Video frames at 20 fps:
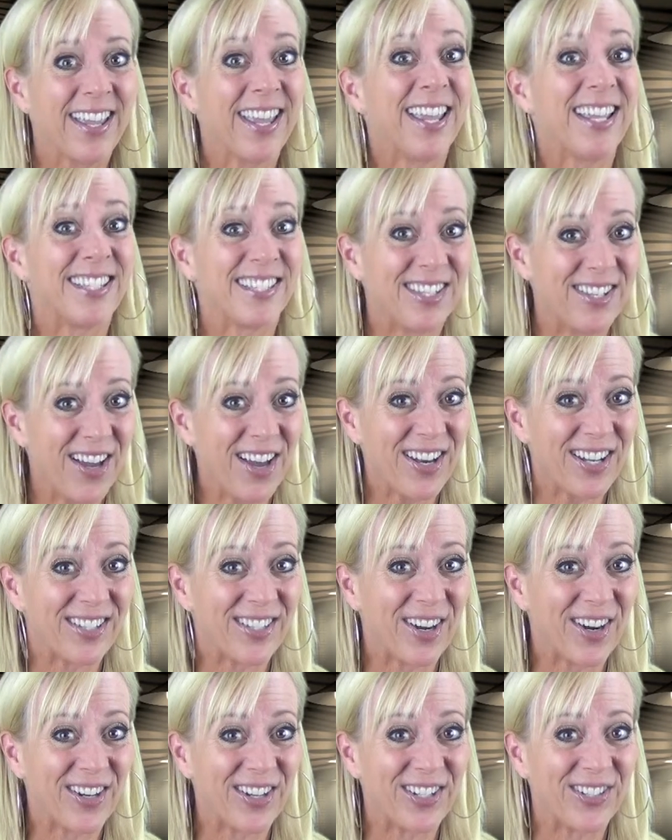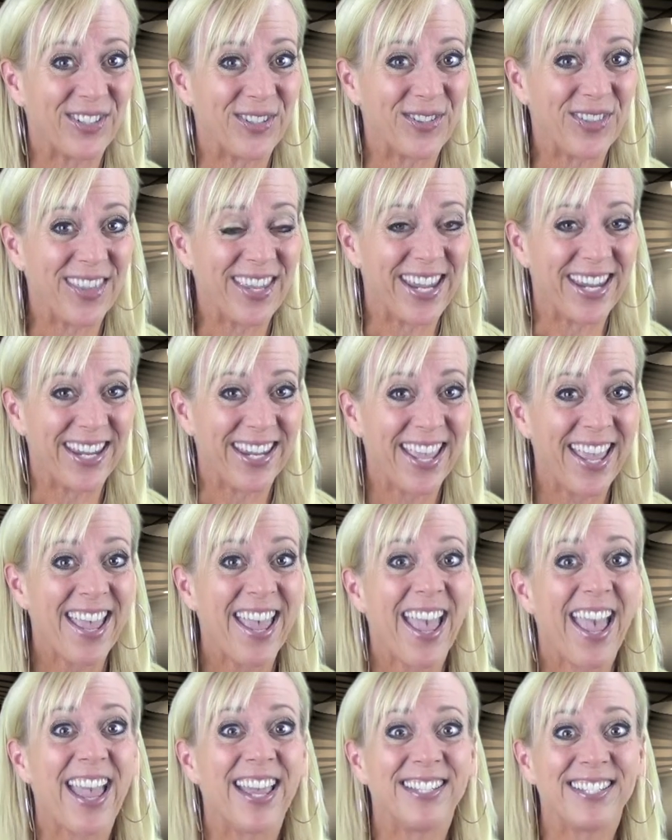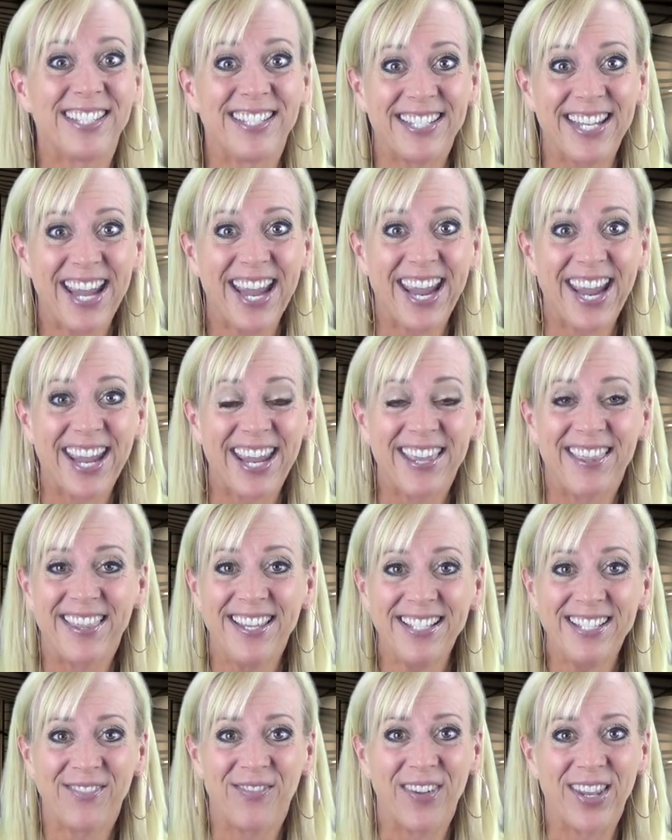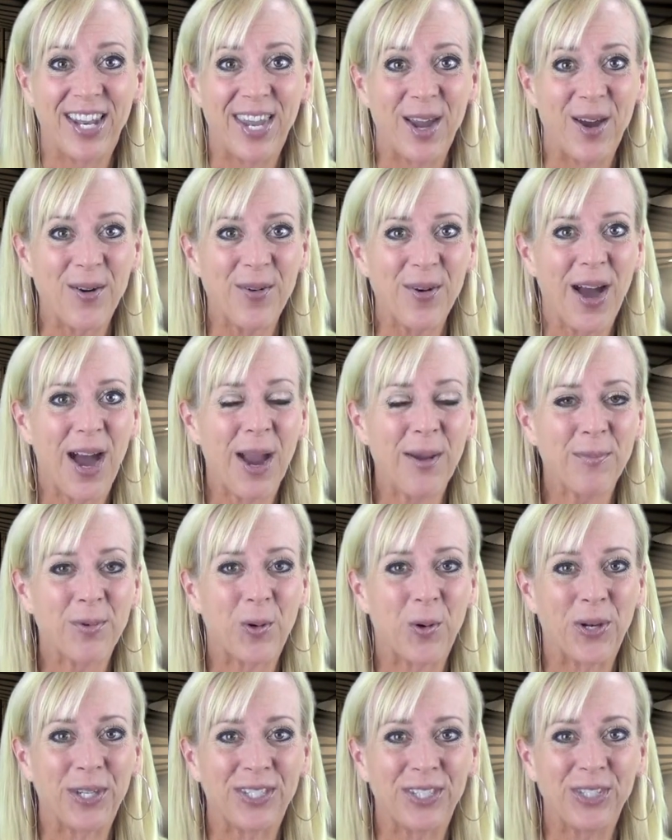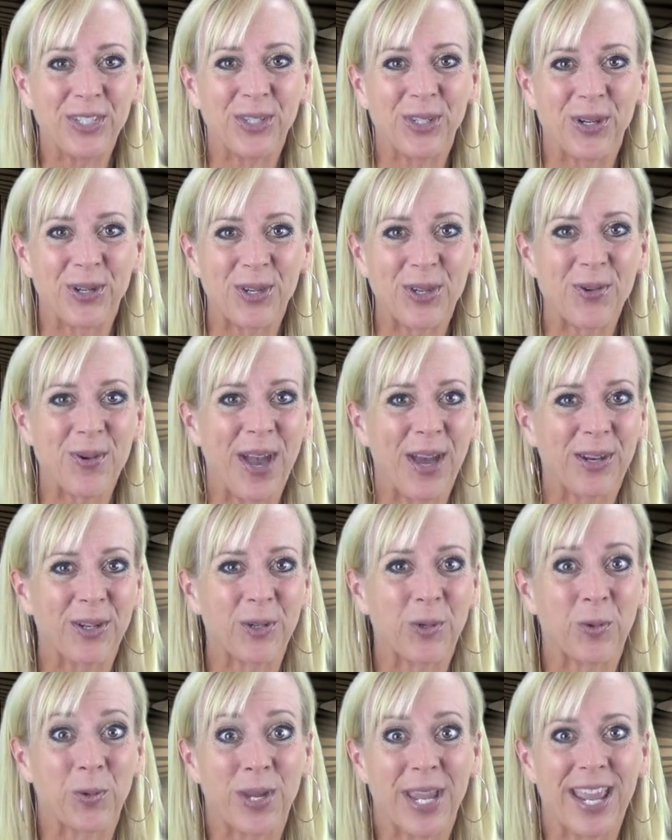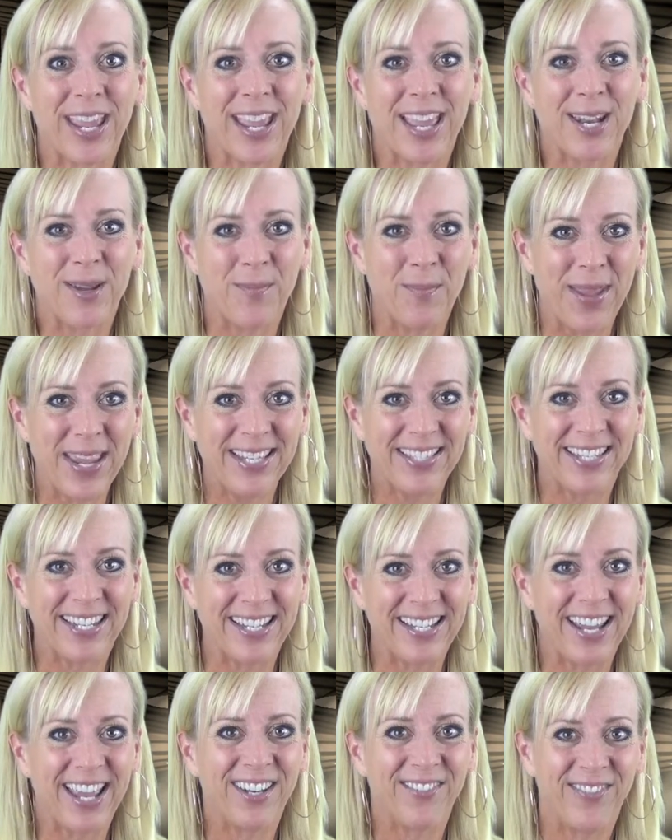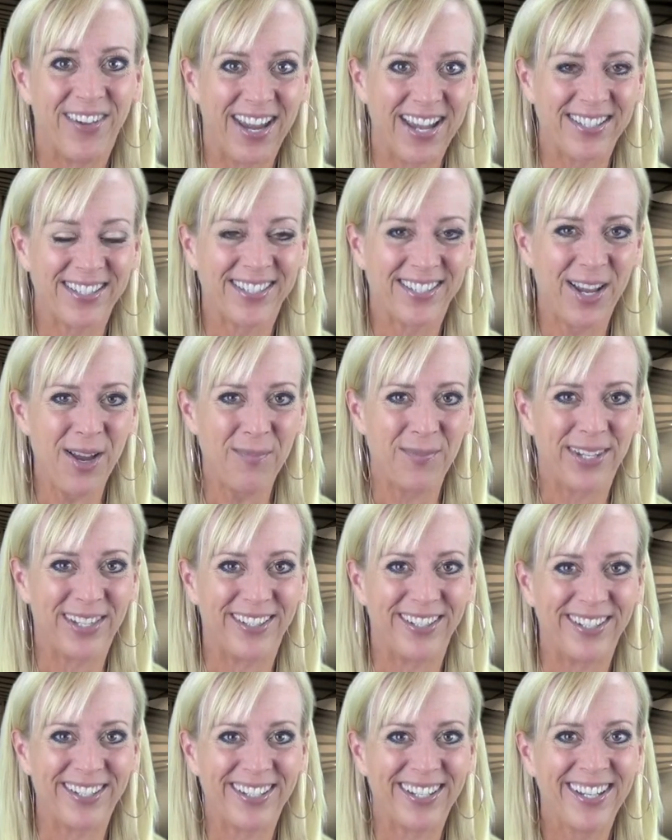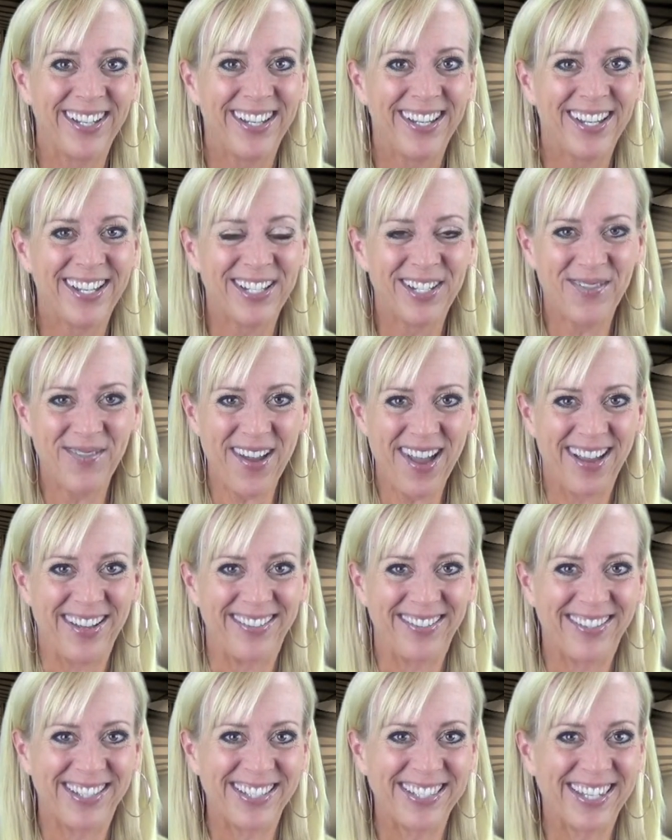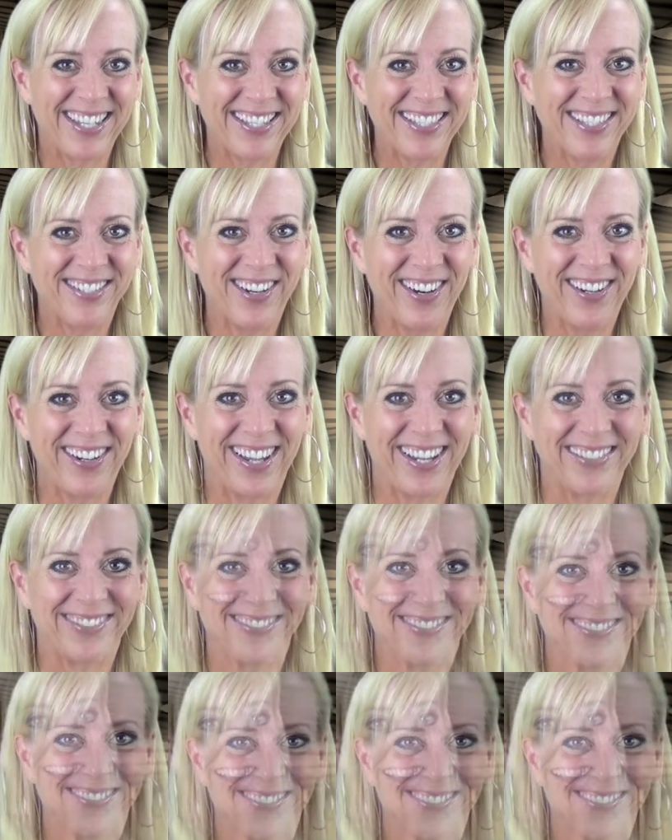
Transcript: It's not as hard as you think, and today in this video, I'm going to show you how to create an amazing advanced zombie look. Come on, let's get started.